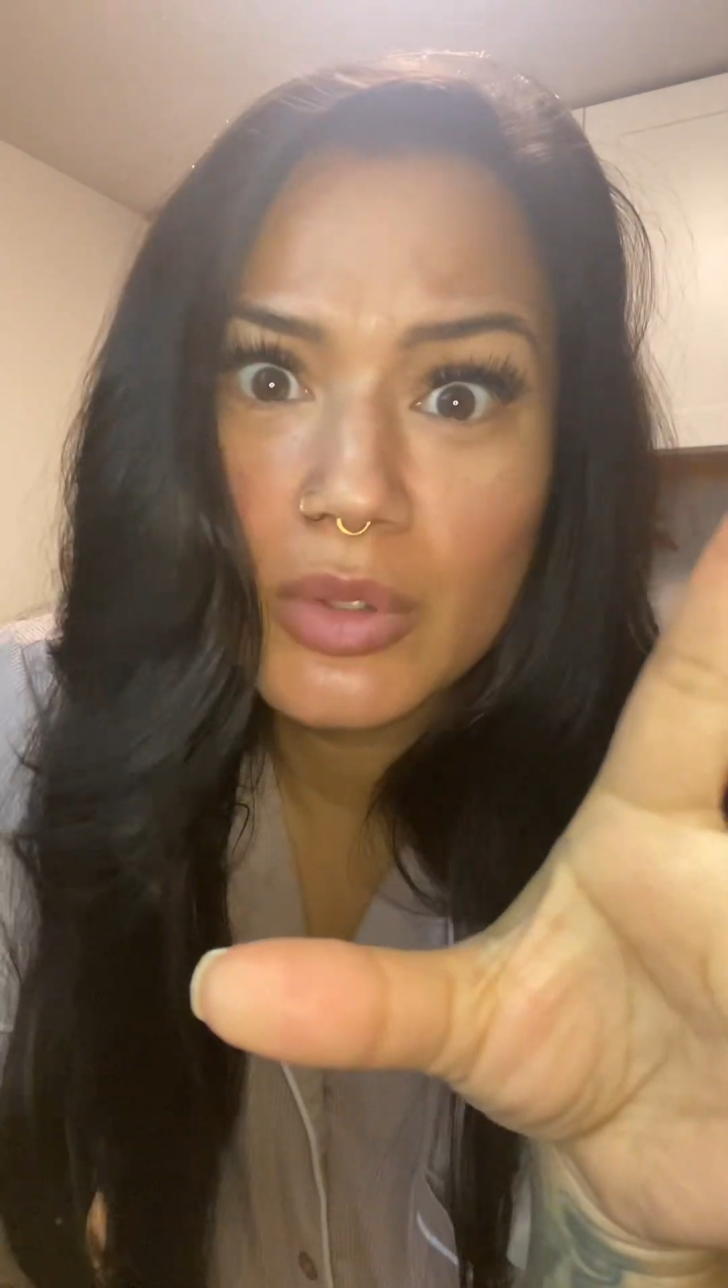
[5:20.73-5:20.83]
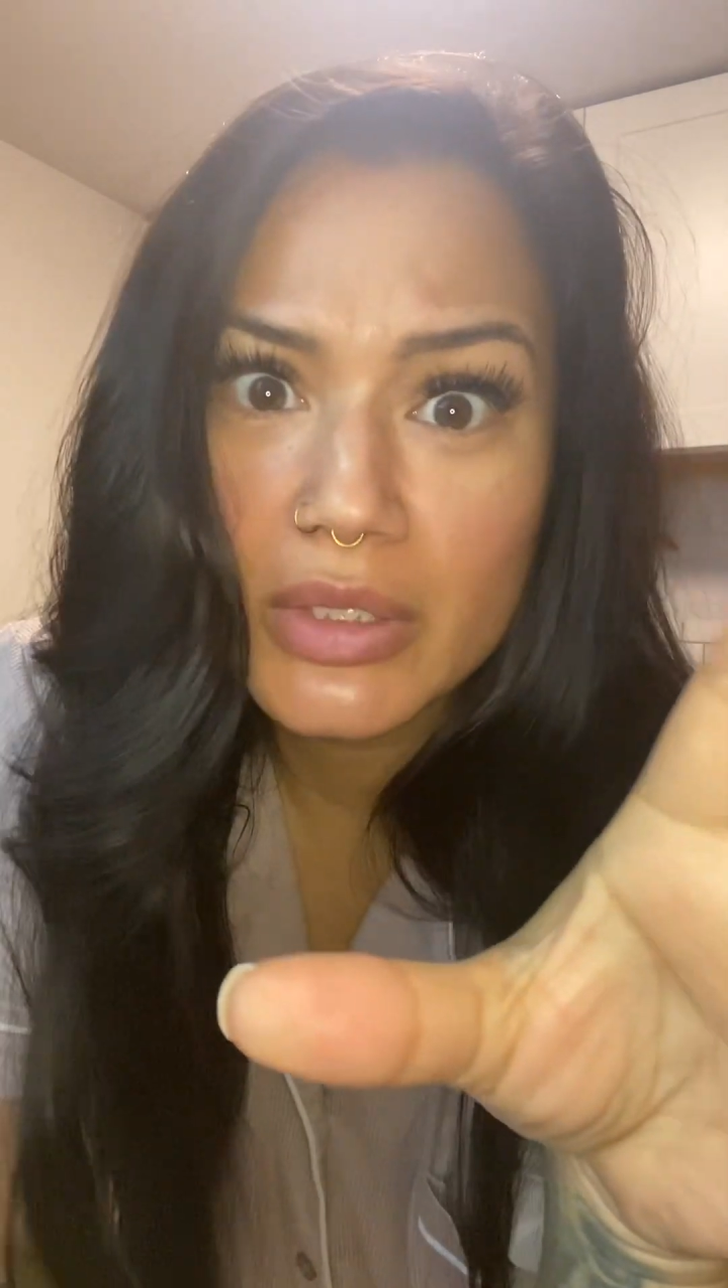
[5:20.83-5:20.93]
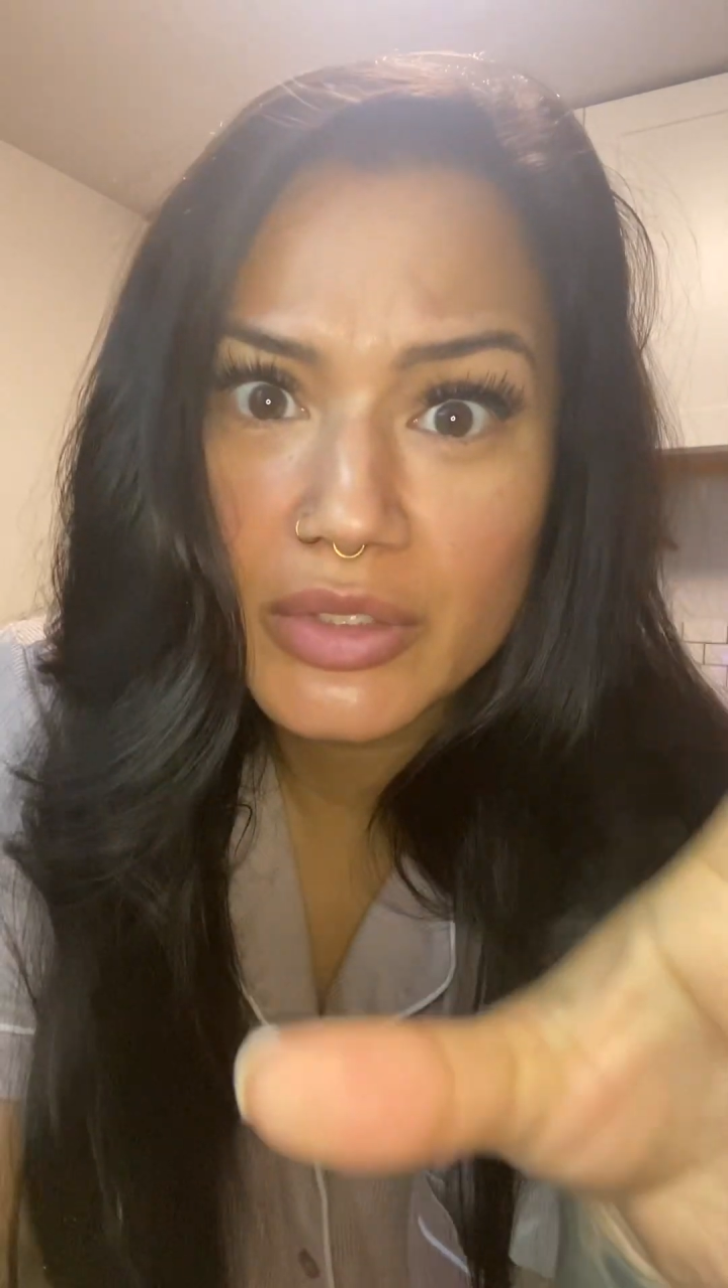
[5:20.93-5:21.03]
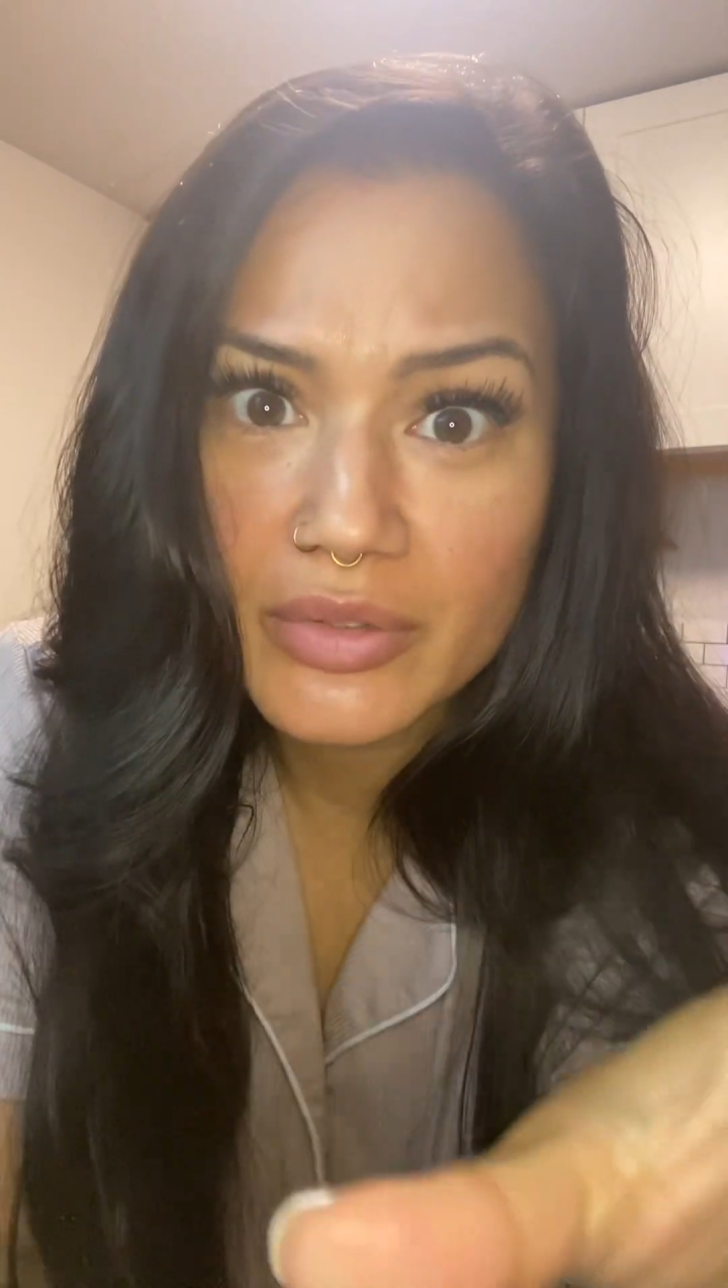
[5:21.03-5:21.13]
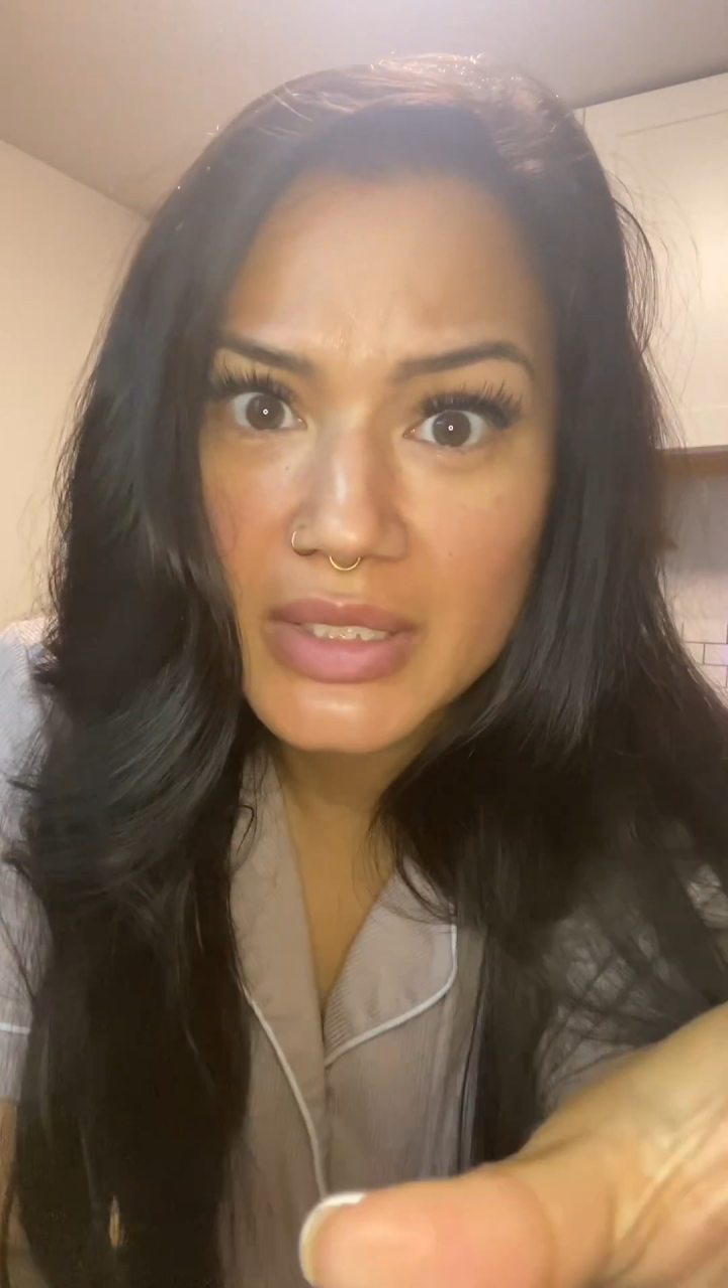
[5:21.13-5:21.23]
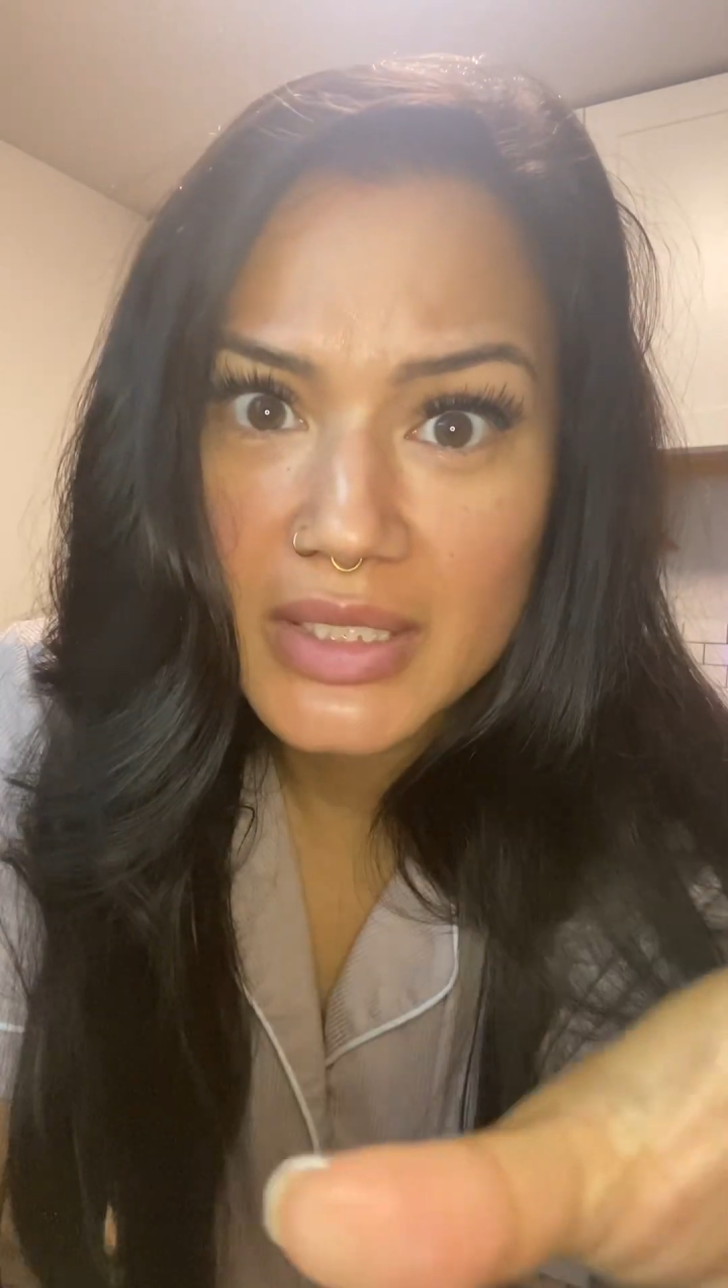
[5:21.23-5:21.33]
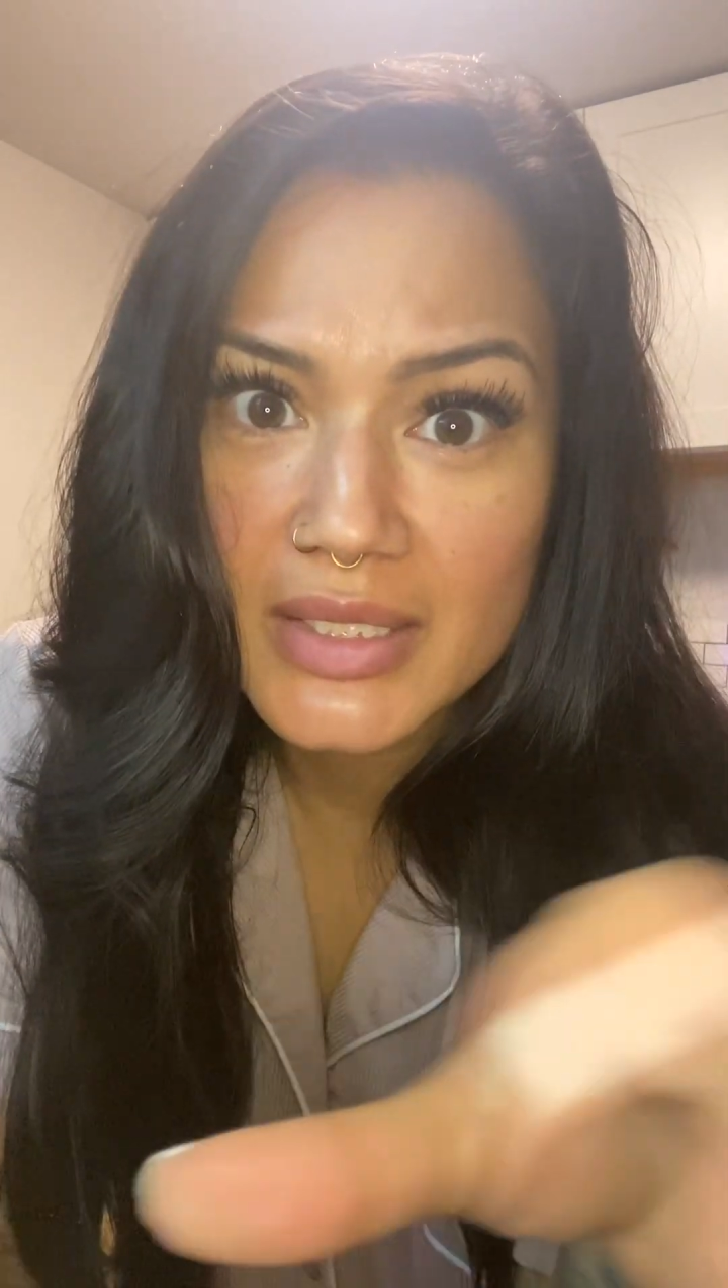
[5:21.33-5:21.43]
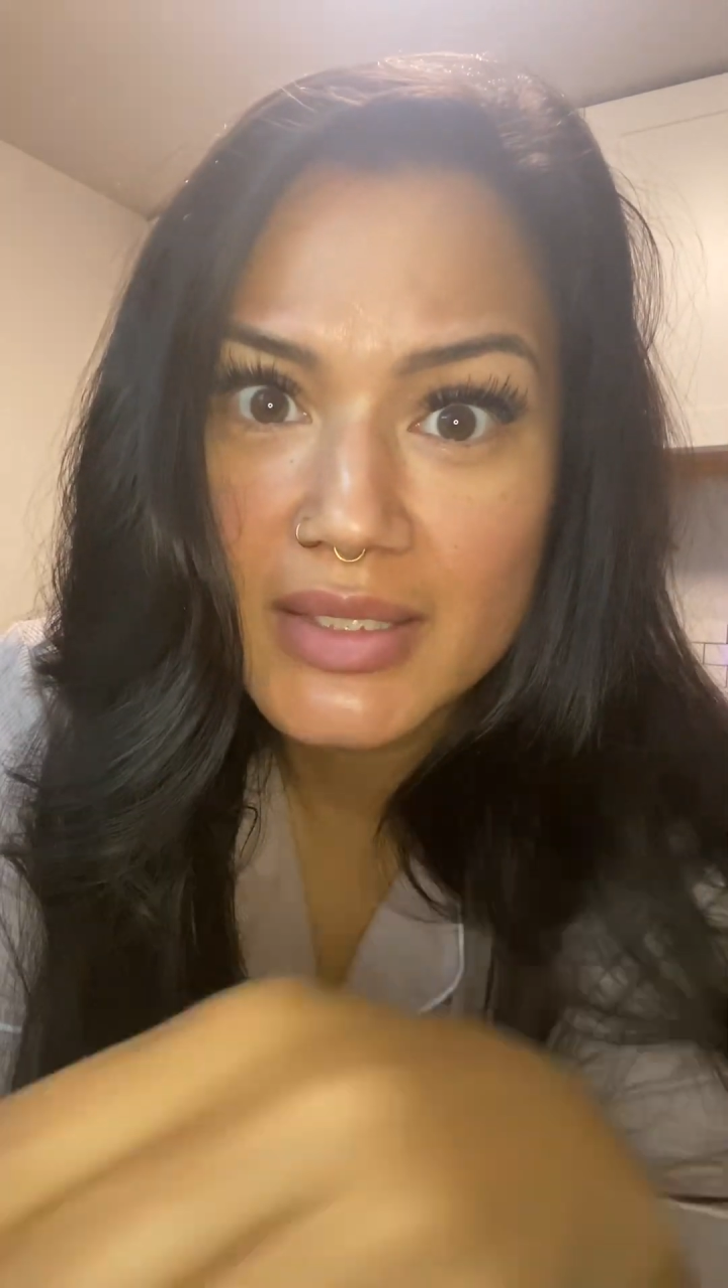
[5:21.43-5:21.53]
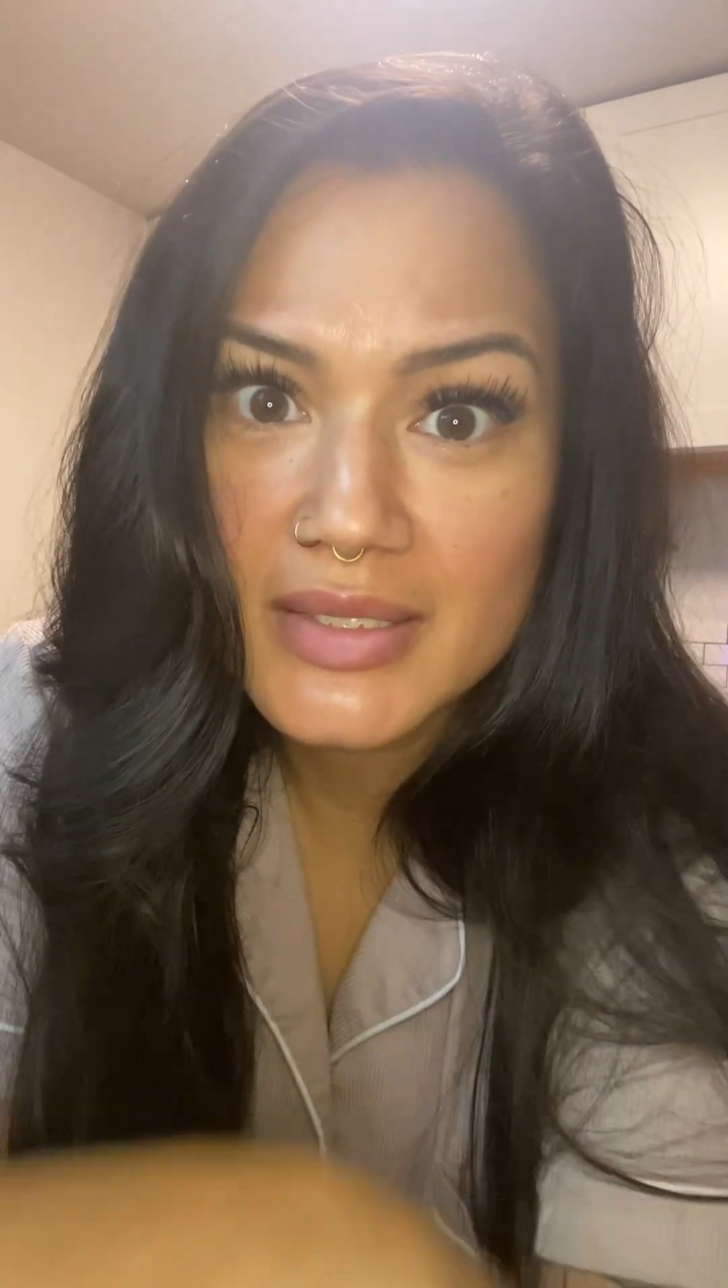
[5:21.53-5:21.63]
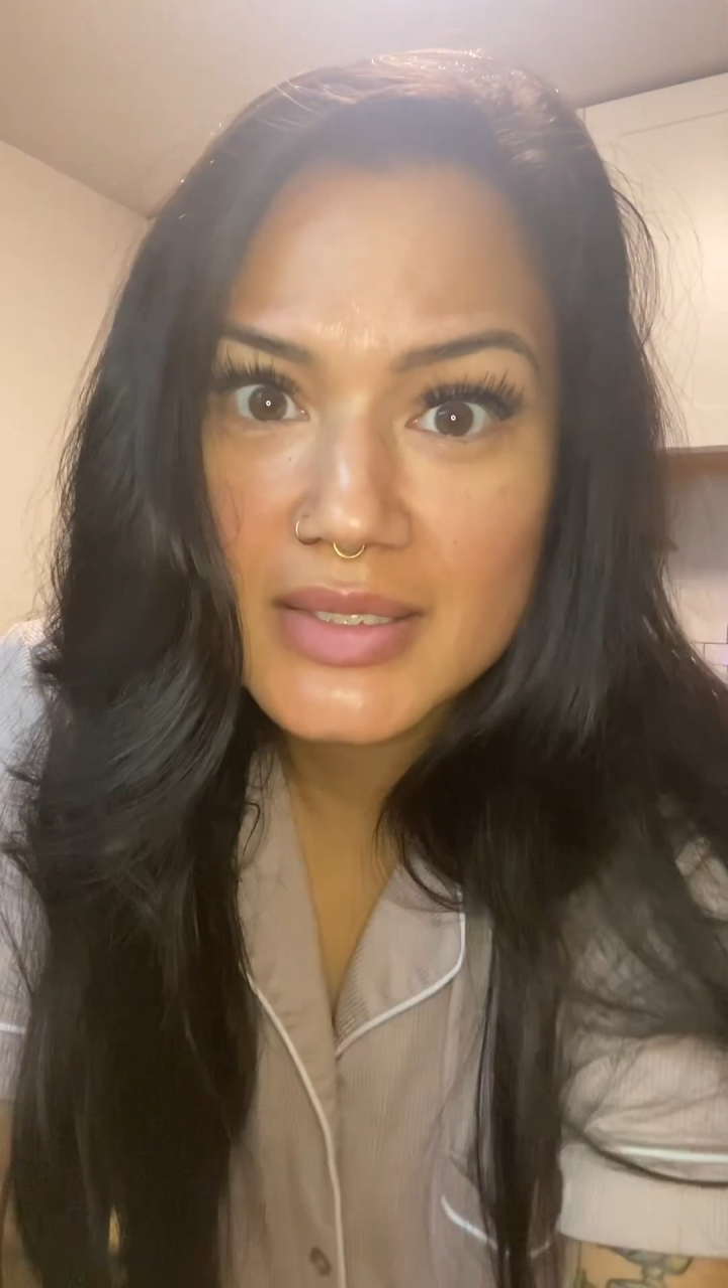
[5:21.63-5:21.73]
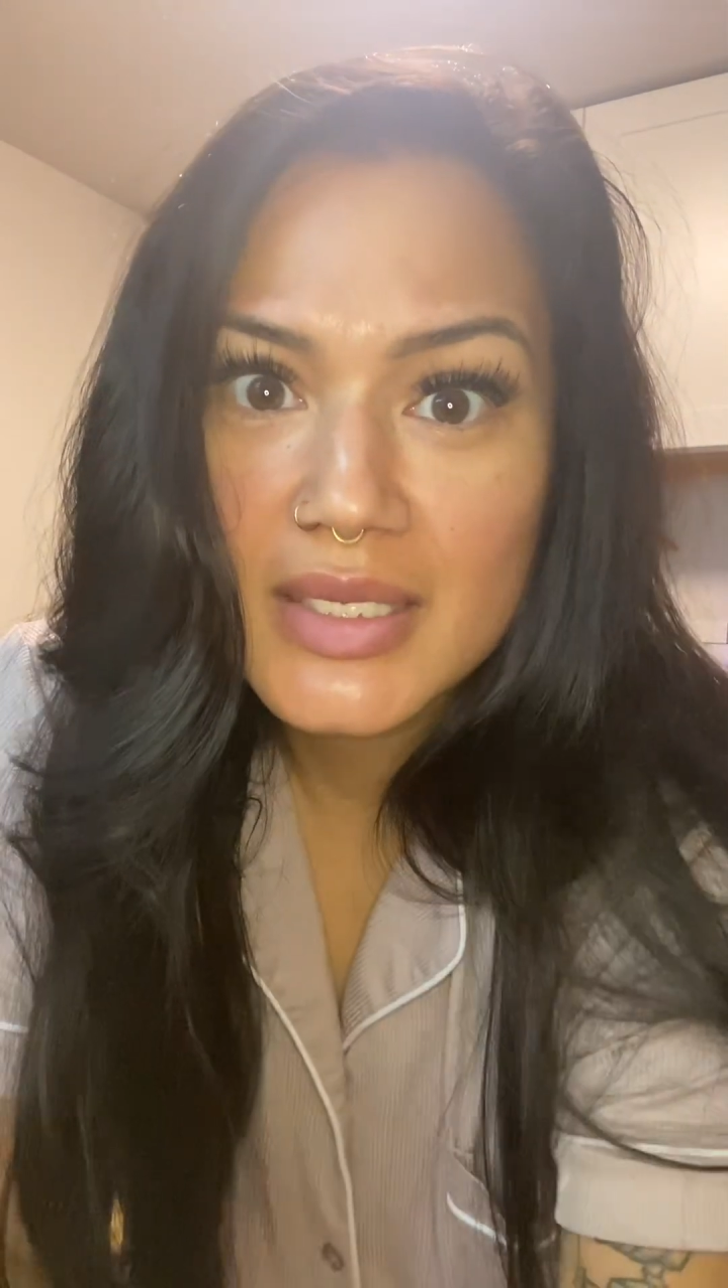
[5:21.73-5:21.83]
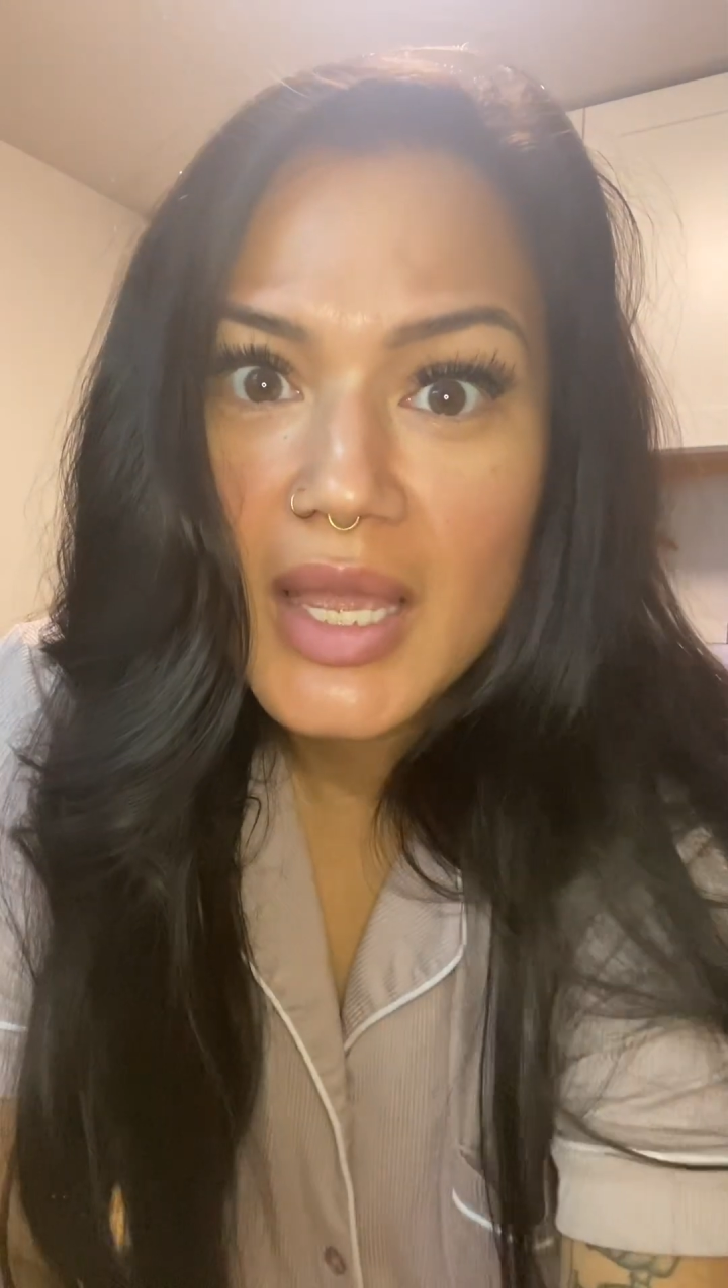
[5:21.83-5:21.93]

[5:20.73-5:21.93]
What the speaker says: ingredients,